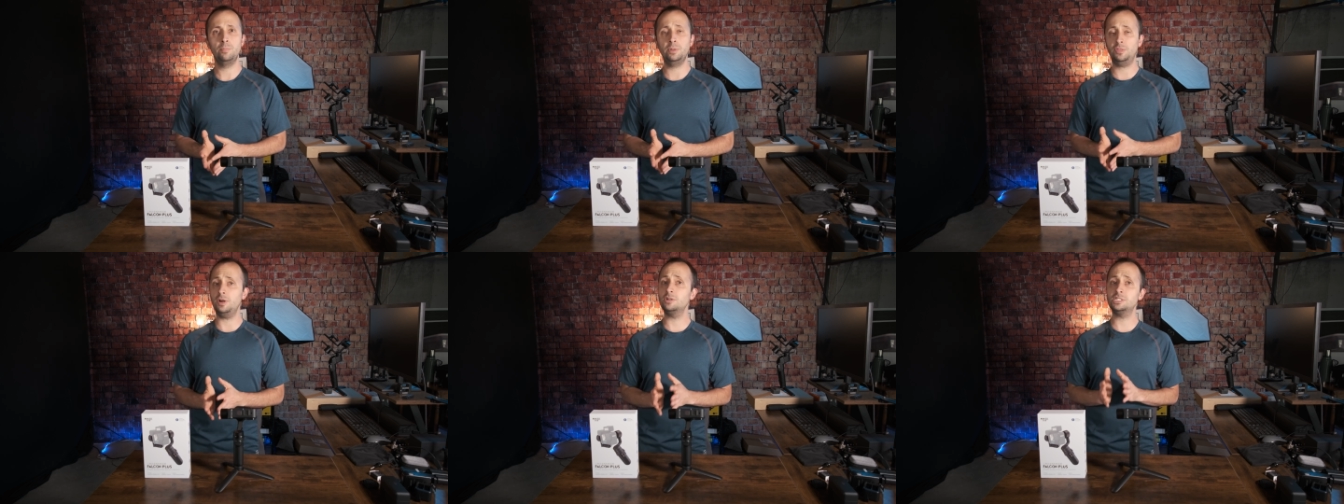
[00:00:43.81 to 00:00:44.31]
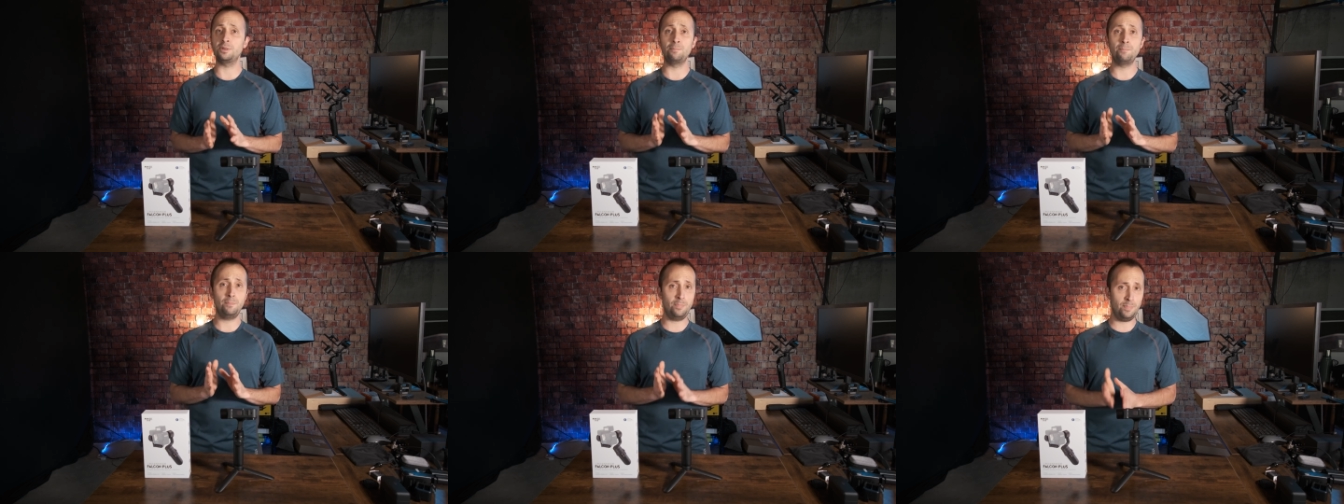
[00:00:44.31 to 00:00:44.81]
but there are
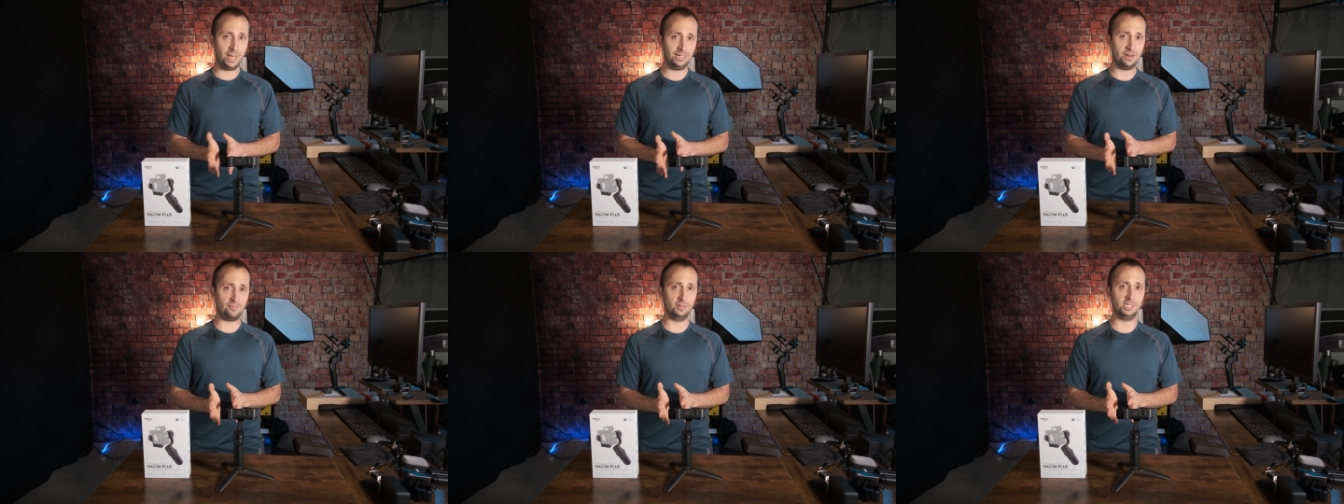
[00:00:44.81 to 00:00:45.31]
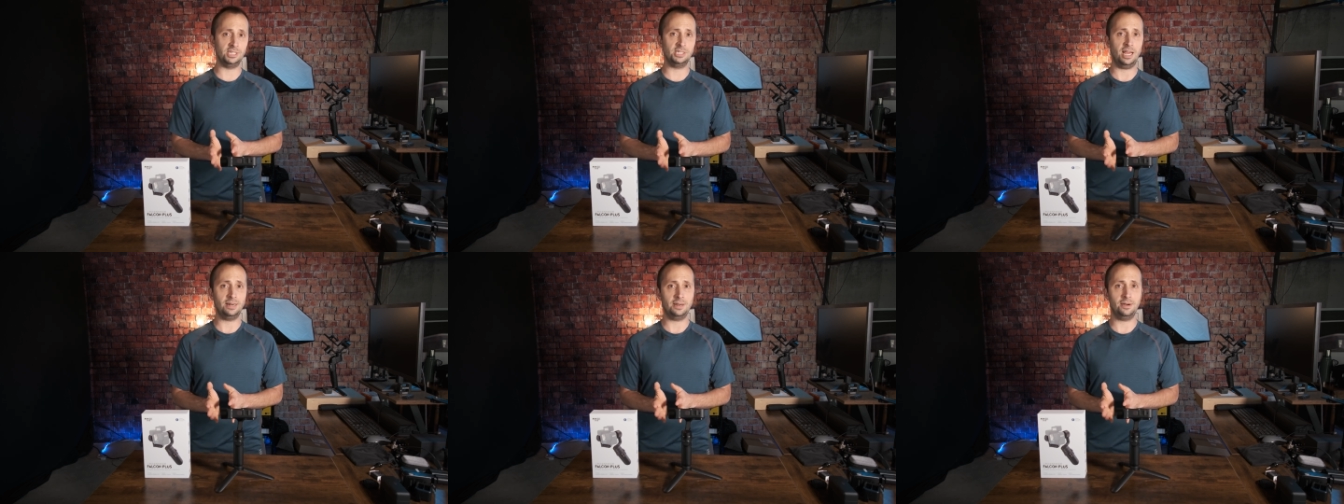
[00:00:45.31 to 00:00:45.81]
some big differences
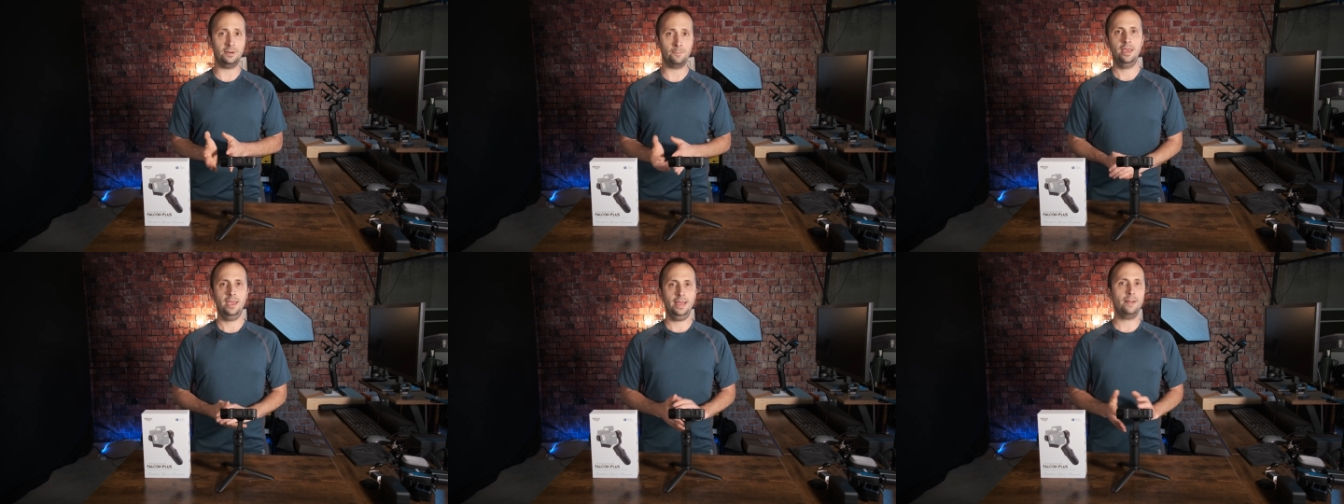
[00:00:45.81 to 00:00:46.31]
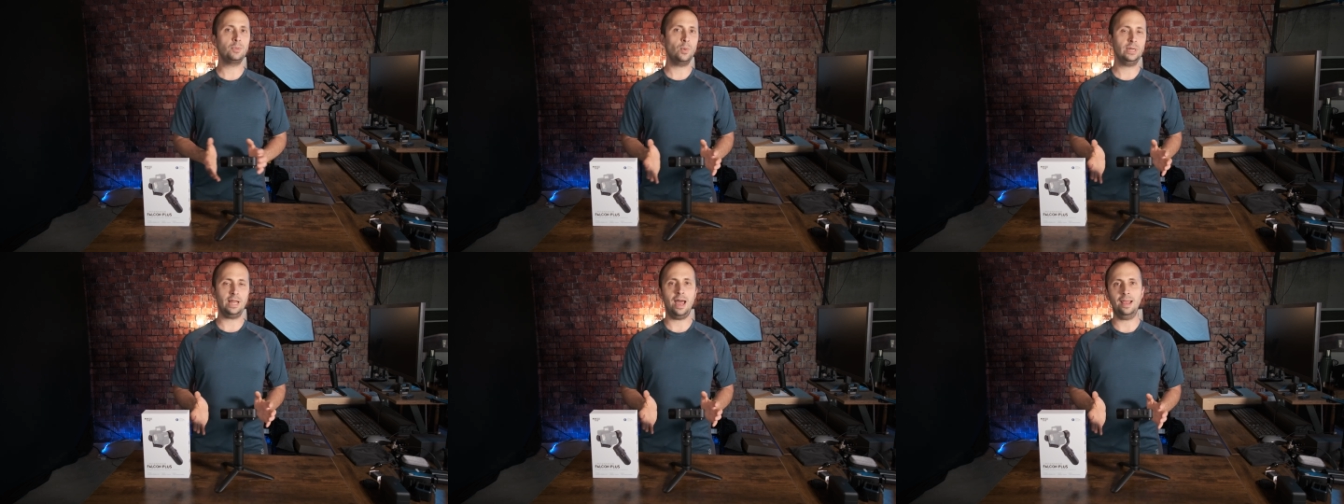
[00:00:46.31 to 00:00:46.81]
on here, and I'm
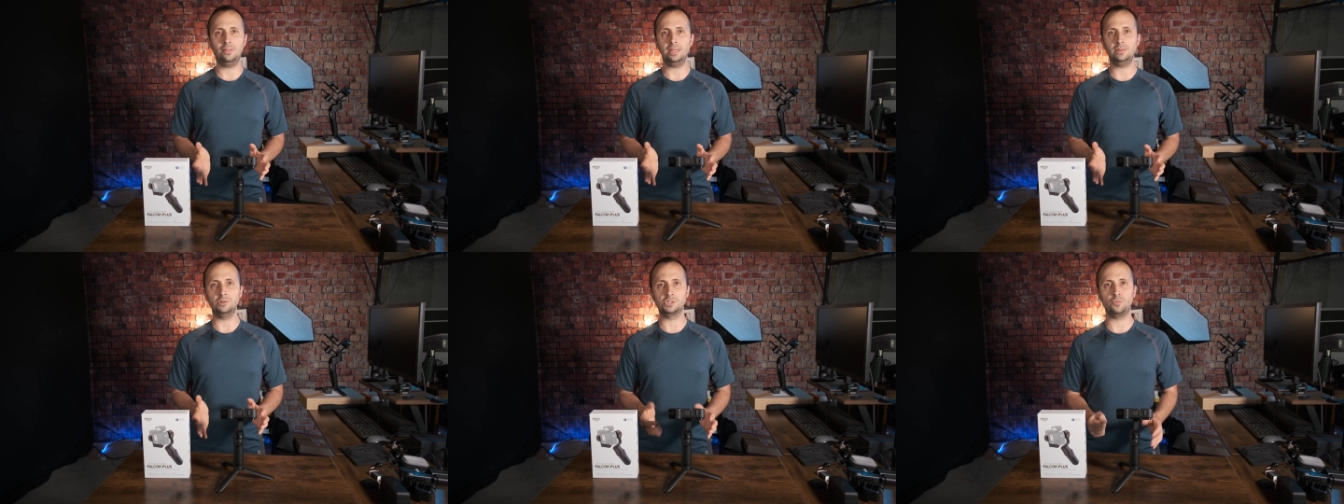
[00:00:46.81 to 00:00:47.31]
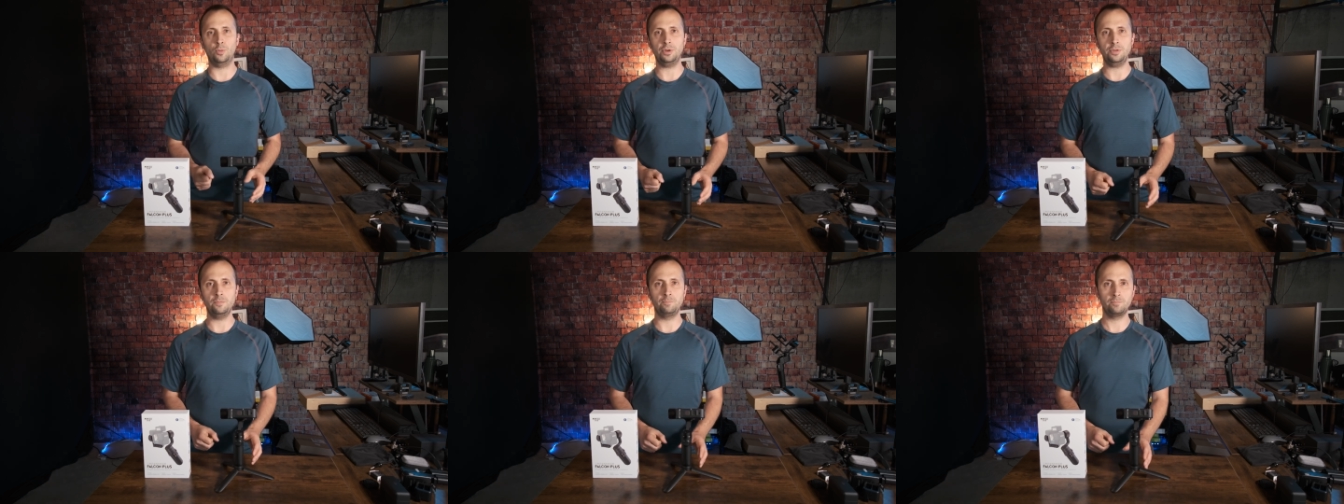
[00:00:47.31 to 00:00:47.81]
going to highlight those for
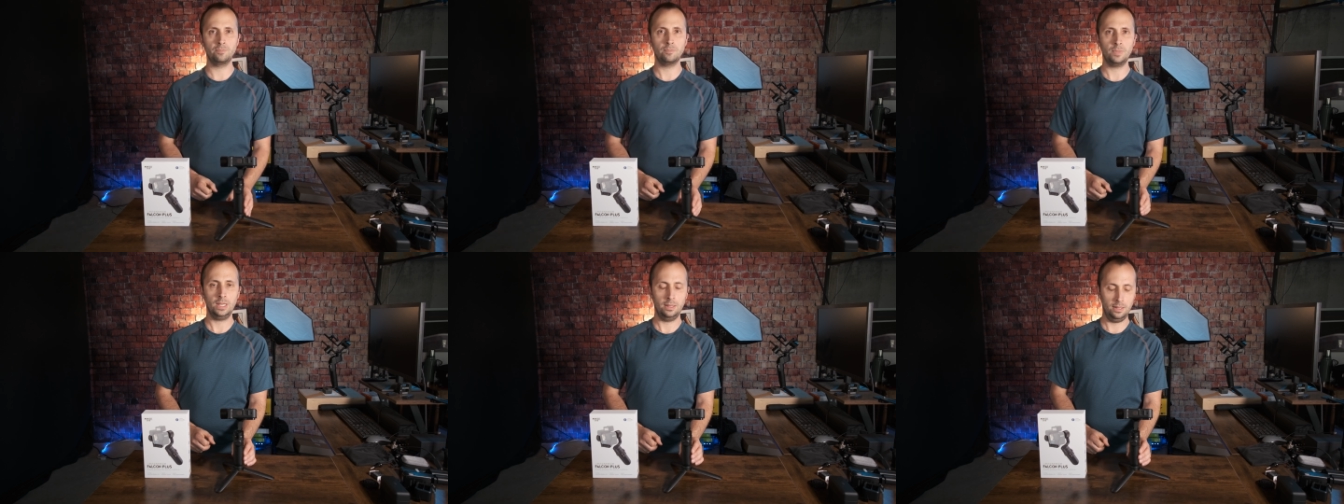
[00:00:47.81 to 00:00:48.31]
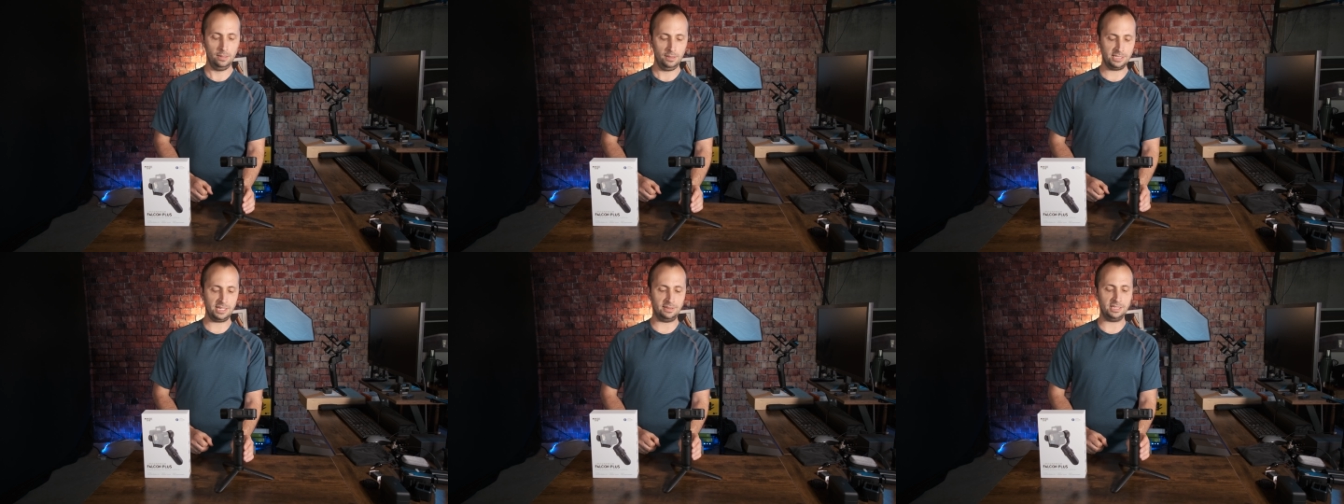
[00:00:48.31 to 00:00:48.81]
you.
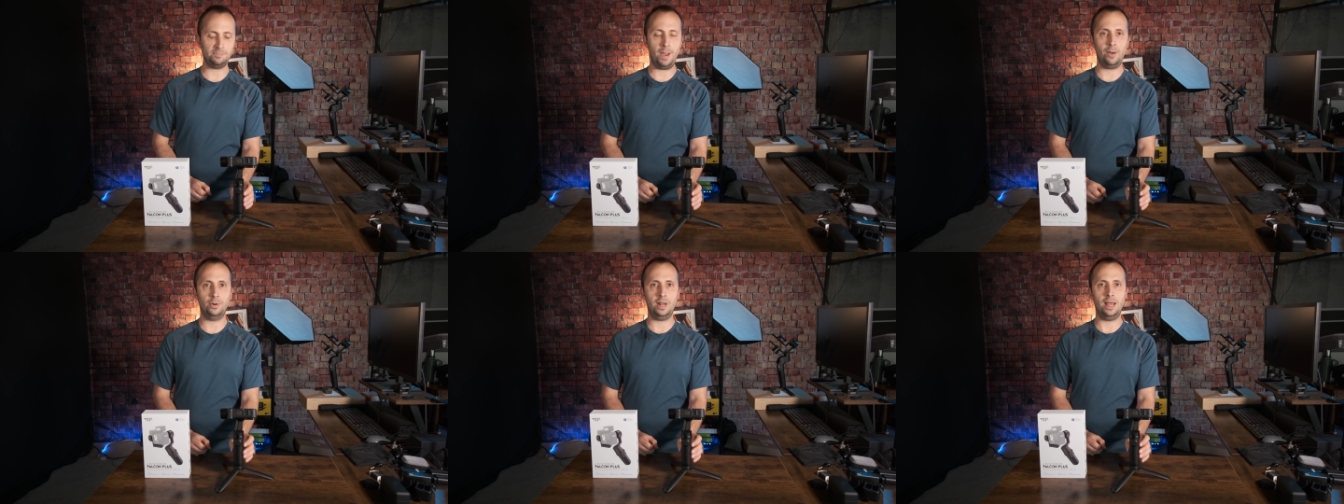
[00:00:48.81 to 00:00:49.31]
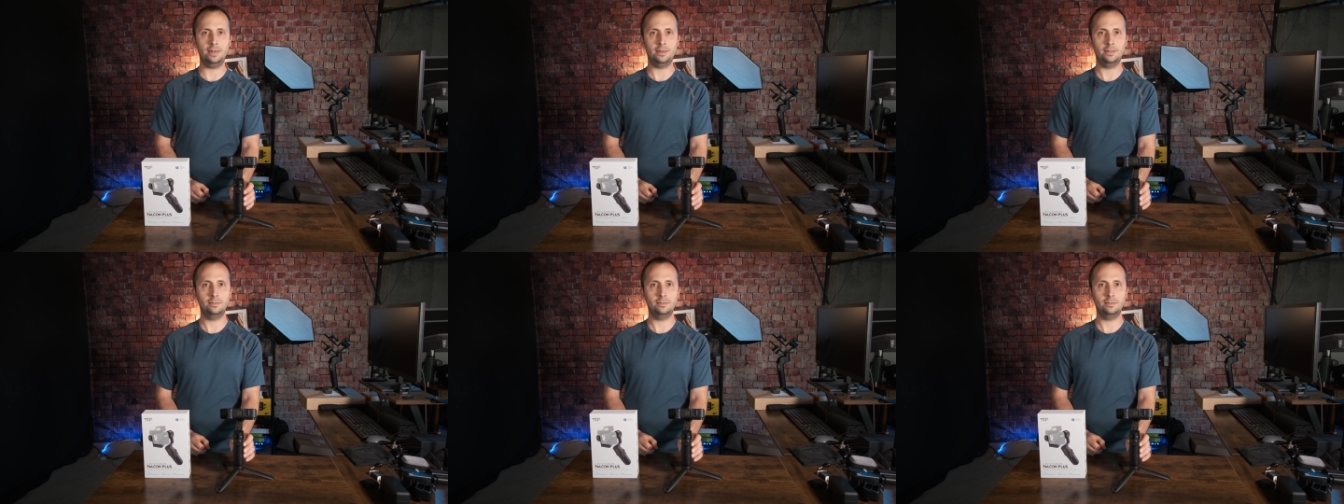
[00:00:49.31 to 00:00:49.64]
Let's get this powered on.